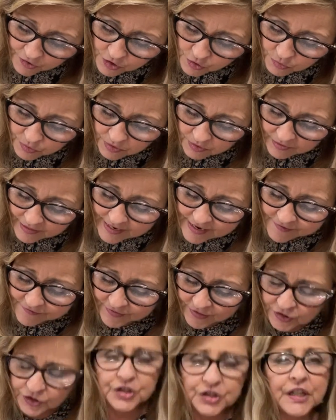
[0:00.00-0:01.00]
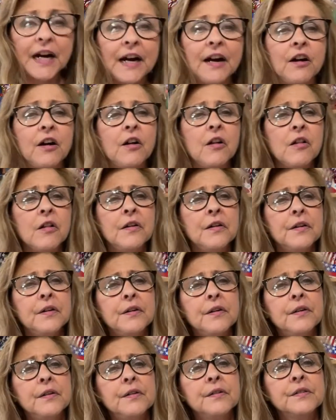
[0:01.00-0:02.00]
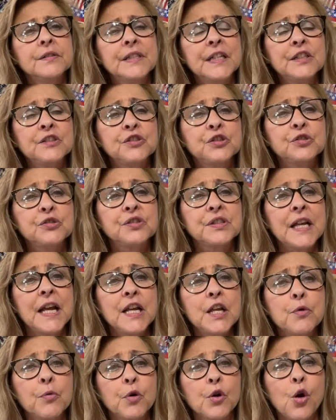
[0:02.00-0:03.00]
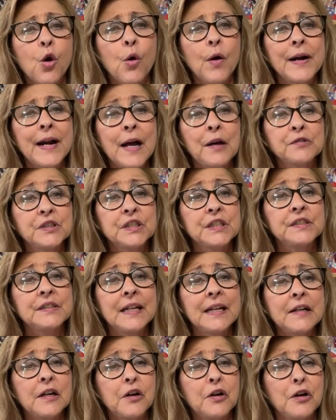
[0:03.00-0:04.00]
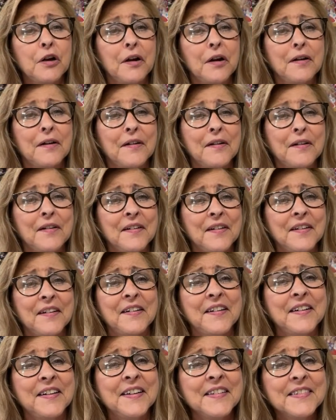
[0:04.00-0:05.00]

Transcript: you were leaving, Cheryl. Didn't you say you were going out to dinner?